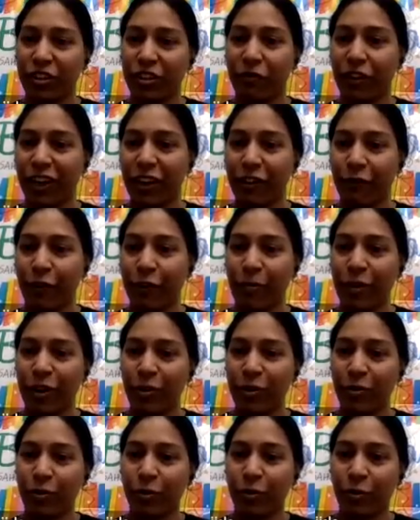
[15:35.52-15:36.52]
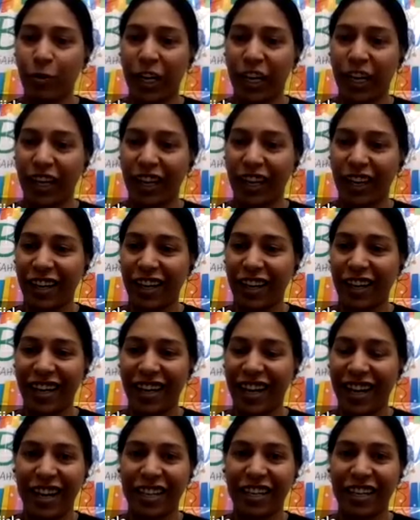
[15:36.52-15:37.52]
it's difficult for me to, like,
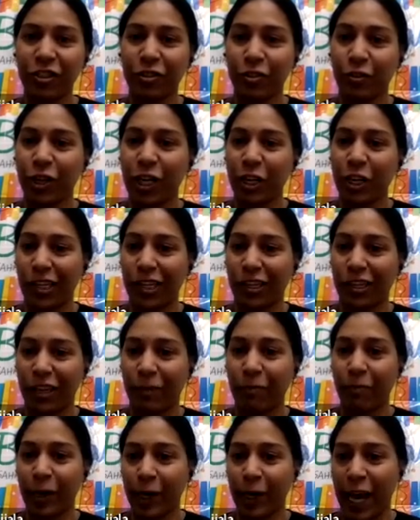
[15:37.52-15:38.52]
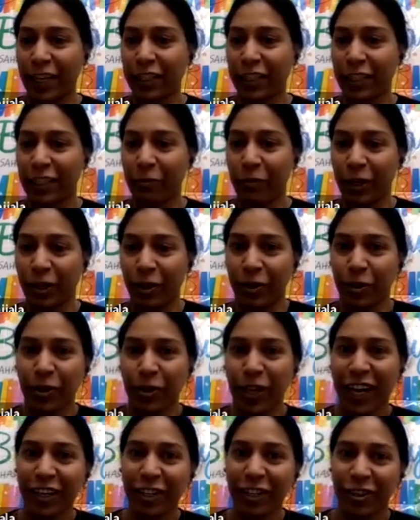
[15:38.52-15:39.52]
I teach only when someone asks me to do
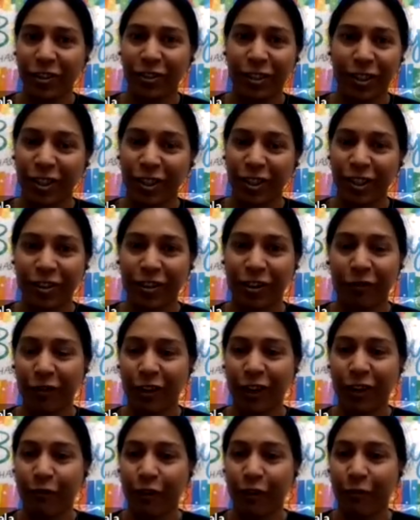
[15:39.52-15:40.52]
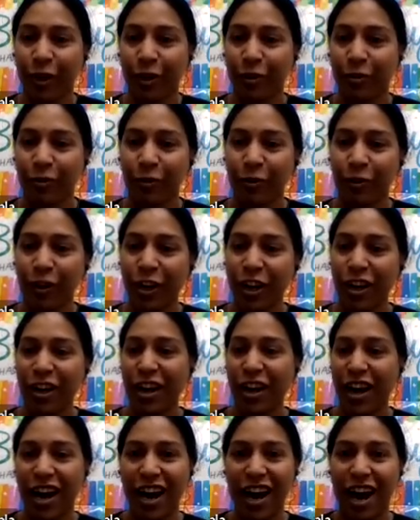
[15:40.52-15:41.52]
that. So it's also difficult for me to
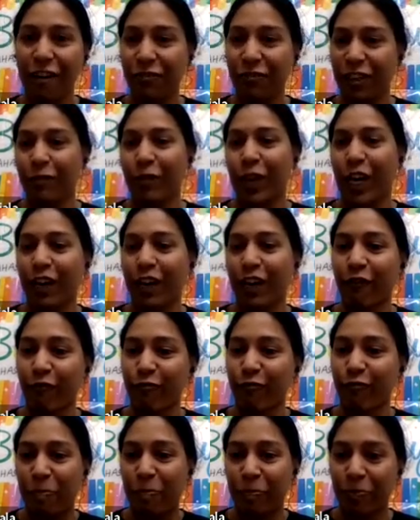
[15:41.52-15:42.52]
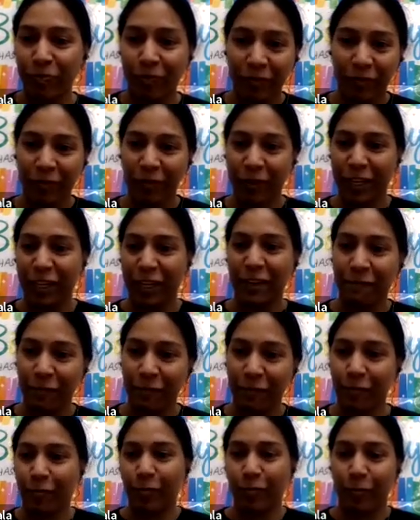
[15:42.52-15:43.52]
have some kind of
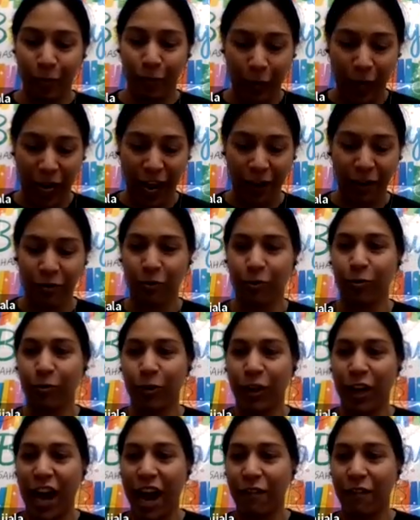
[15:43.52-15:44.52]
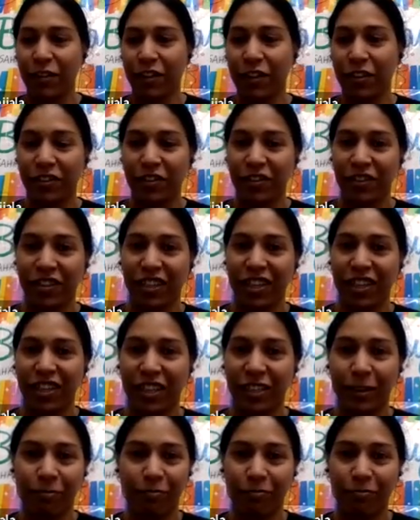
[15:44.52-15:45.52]
plan to have this
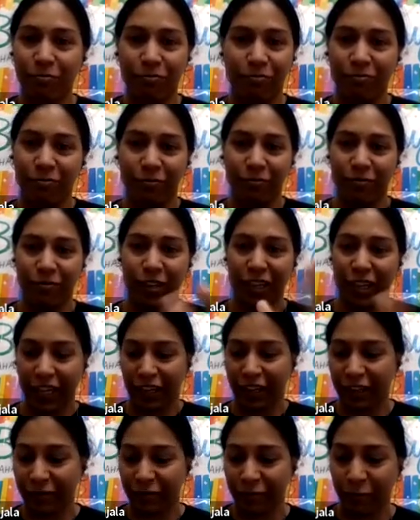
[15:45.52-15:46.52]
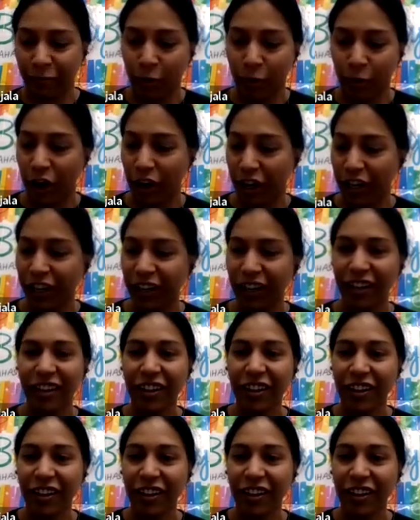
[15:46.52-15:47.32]
like broadly.